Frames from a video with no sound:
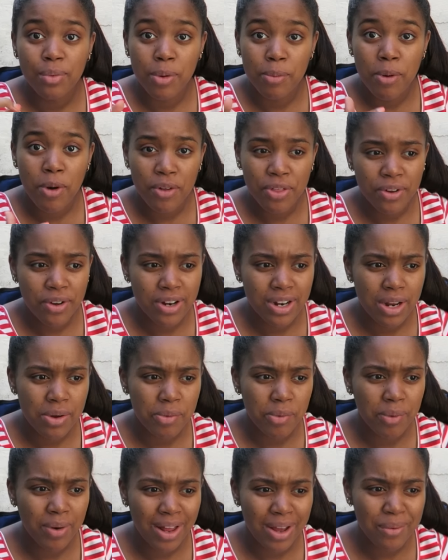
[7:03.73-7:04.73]
We both heard it
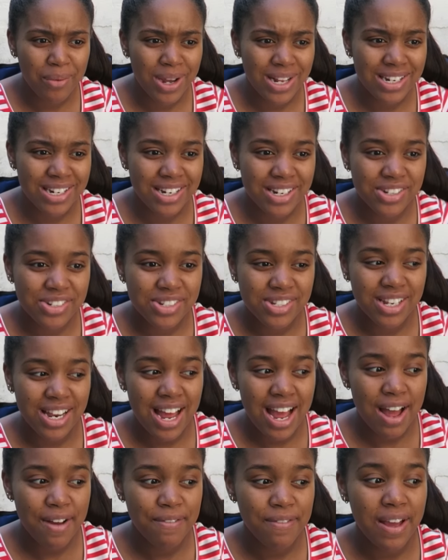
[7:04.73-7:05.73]
and we were like, wait, did he just
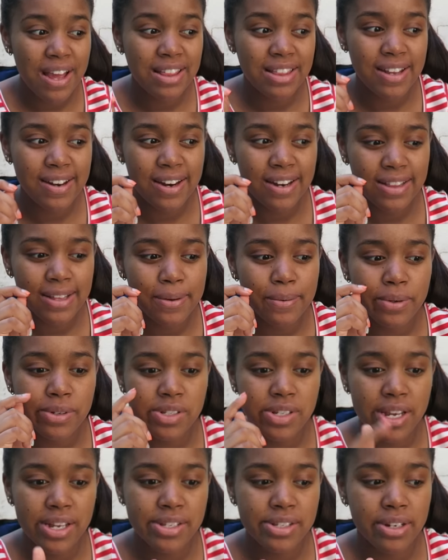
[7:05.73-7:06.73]
laugh? And then I think it
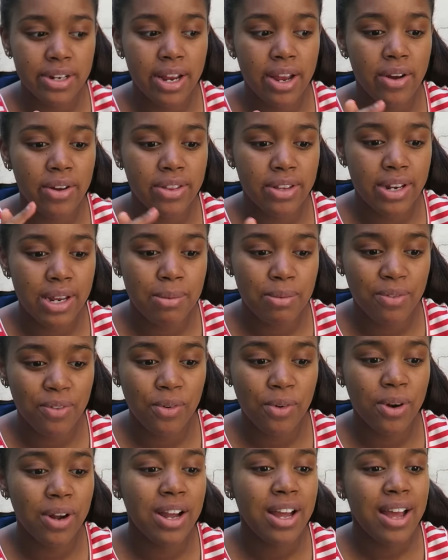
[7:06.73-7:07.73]
was yesterday or the day
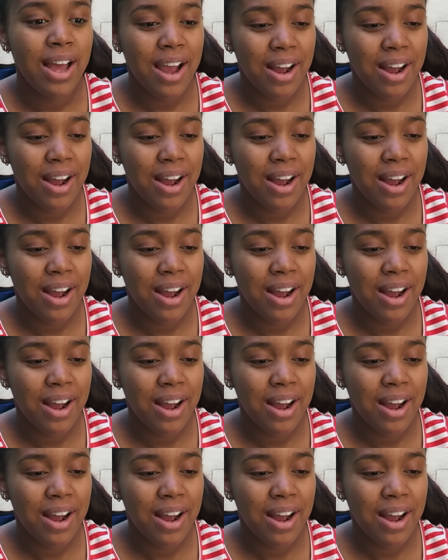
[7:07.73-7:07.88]
before.